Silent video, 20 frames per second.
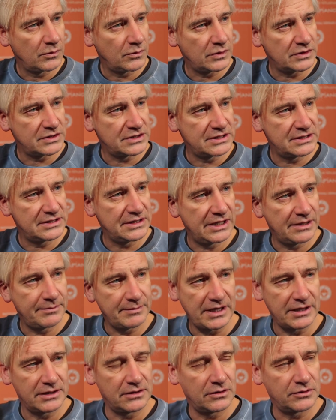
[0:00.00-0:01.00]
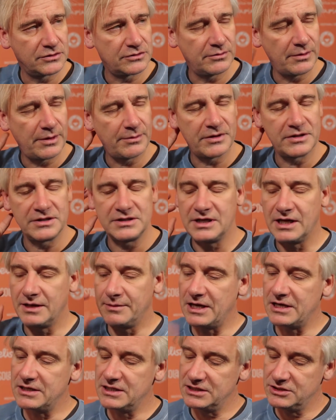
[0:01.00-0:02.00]
what was his name? I don't remember the
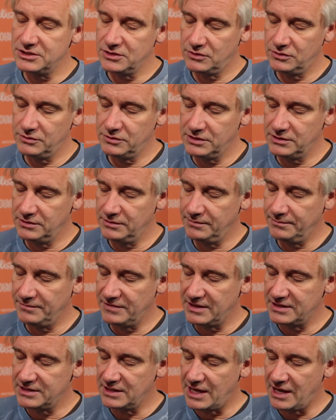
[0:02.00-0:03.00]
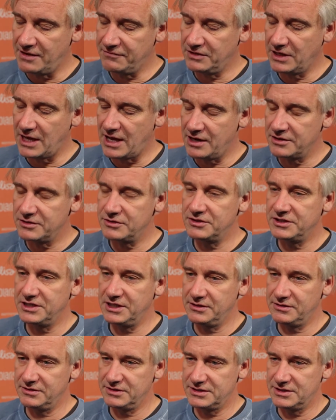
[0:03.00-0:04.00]
name. And he told that every 100
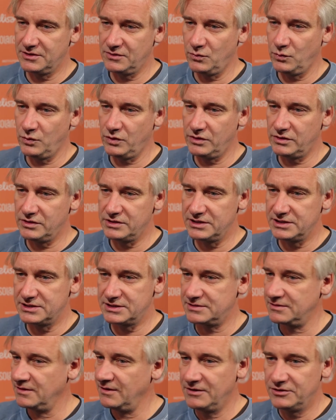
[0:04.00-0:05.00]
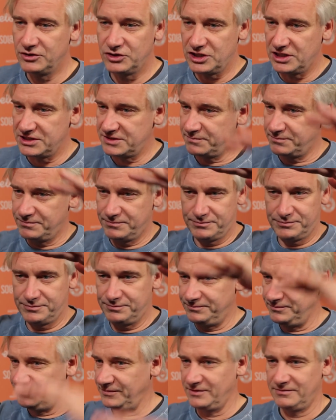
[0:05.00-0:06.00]
years the world is just,
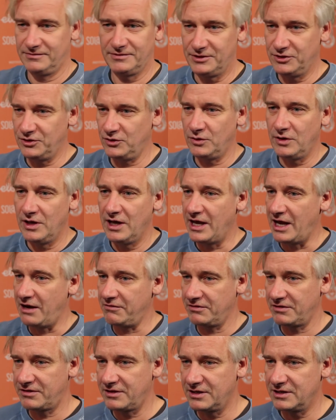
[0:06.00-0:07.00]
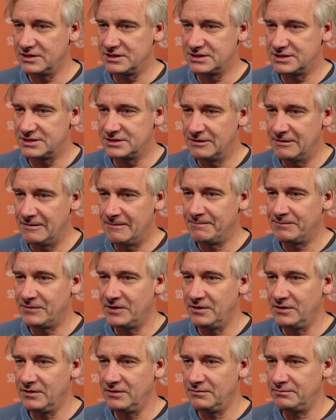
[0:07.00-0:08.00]
you know, everything is
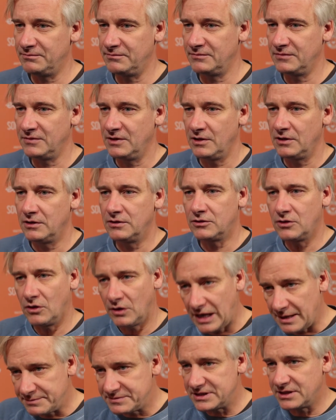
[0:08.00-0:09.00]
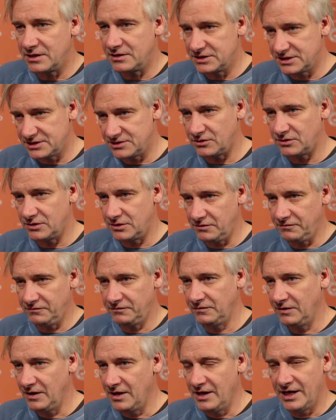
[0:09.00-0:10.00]
collapsing and sort of,
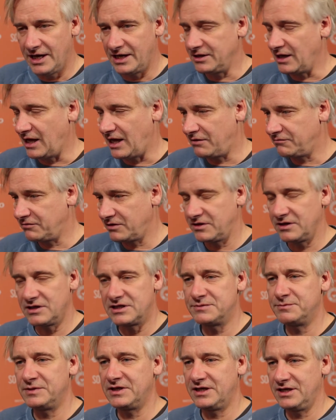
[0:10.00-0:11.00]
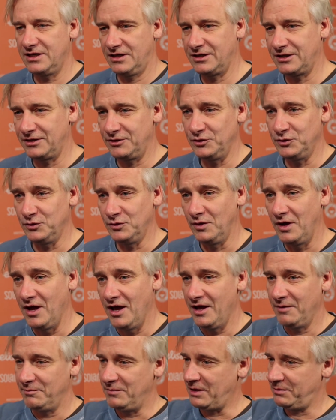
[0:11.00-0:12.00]
and everything is beginning new.
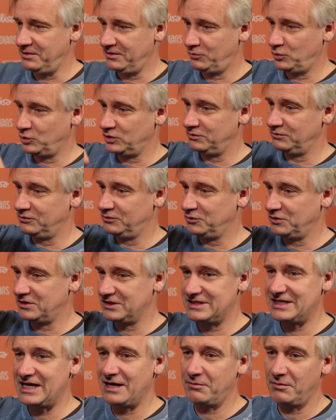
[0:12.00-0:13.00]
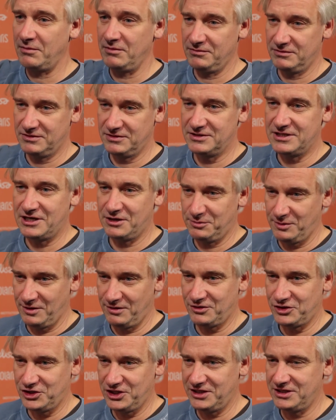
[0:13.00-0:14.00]
Maybe we do the same
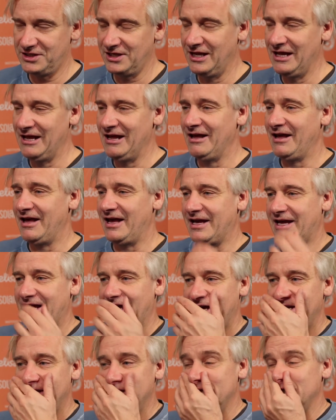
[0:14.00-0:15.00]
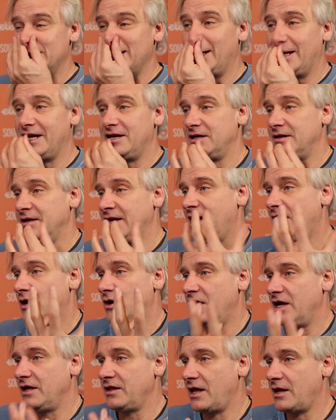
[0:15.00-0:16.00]
terrible shit again. And
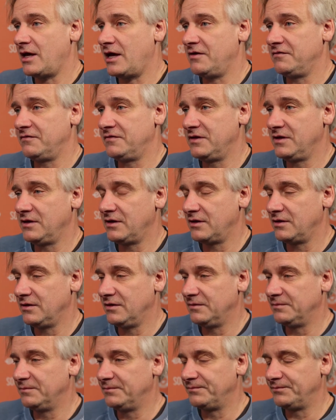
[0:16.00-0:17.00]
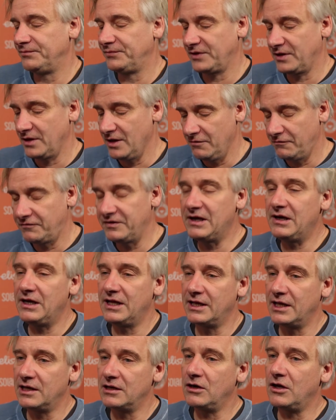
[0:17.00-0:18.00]
now I have the
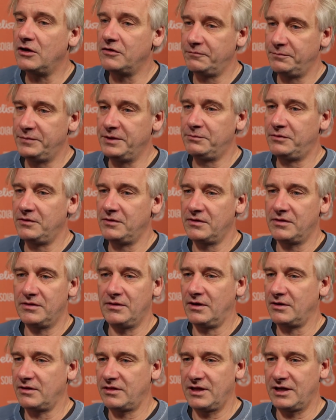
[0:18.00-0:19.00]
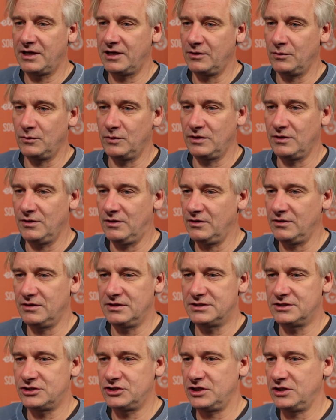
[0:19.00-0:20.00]
feeling, and a lot of people are thinking with all
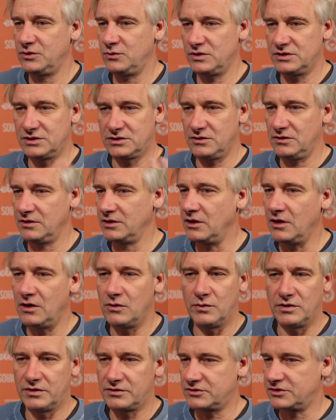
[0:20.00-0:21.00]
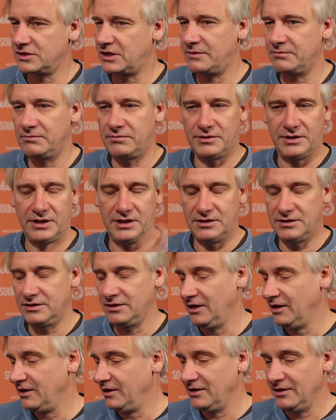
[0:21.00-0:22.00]
this shit, what's going on with Trump and